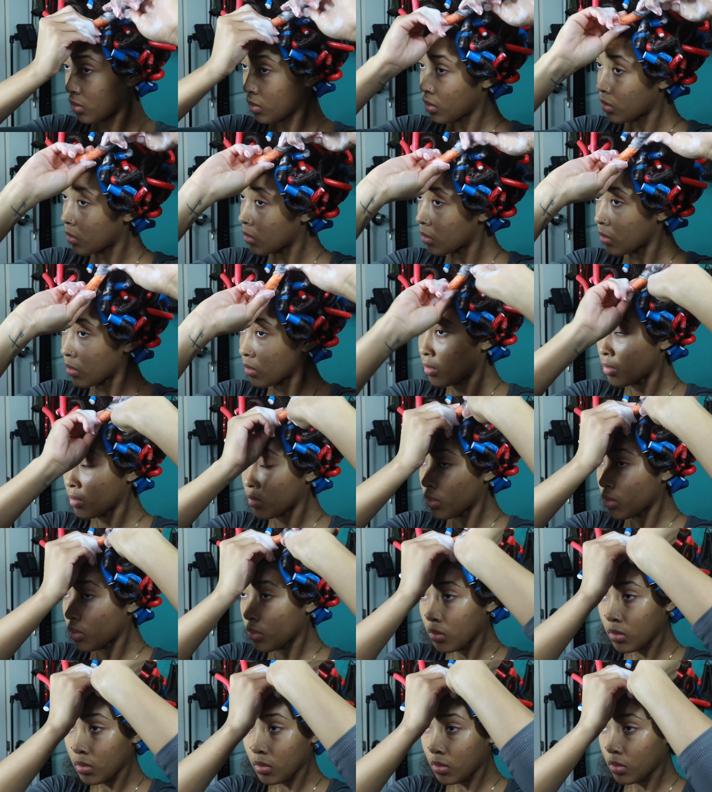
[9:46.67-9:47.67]

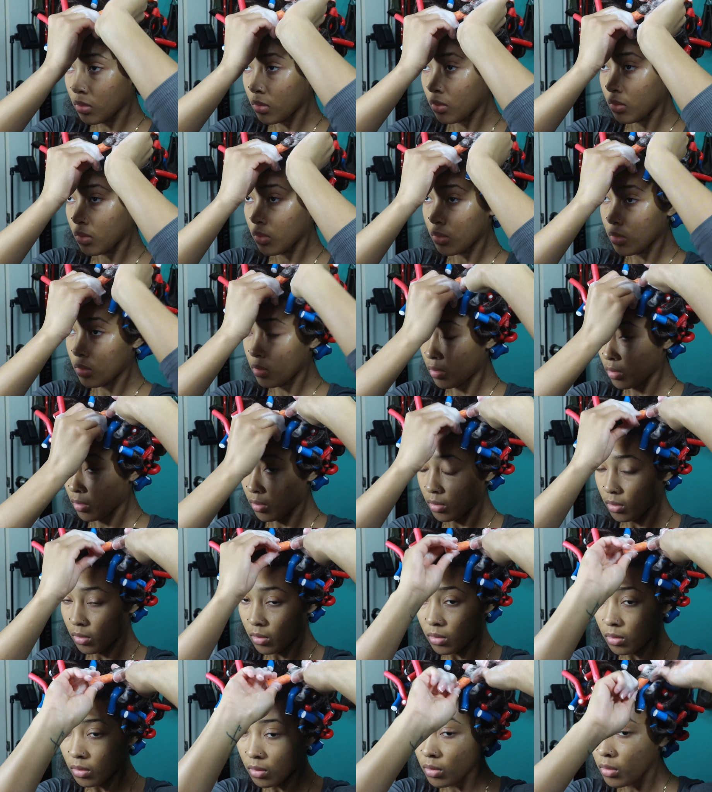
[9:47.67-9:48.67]

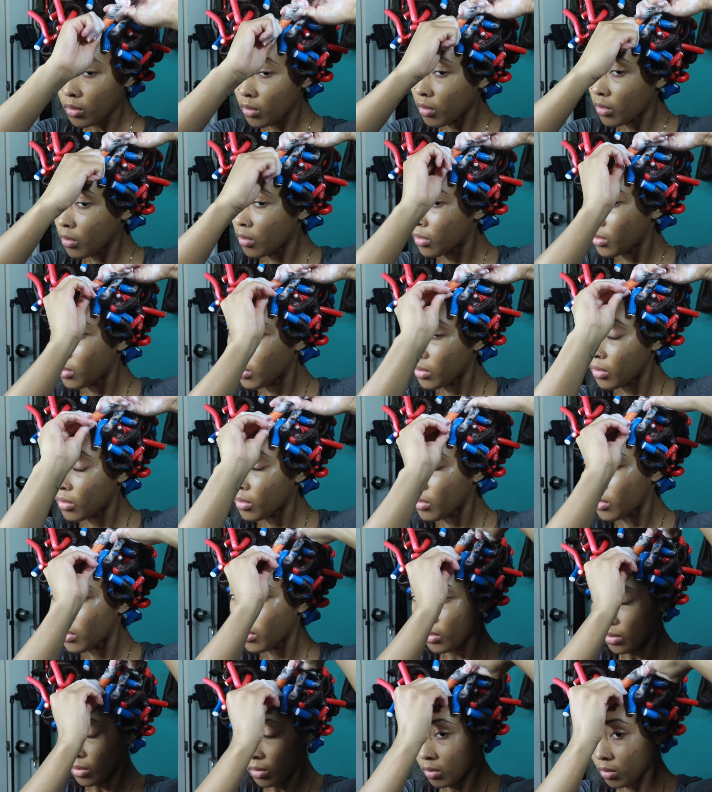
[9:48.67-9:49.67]

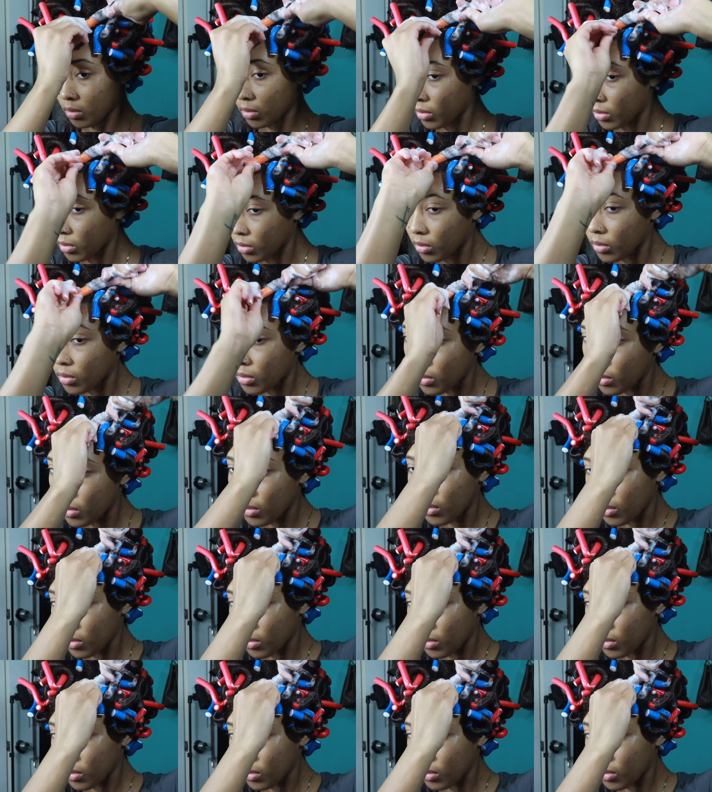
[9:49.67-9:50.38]
[no speech]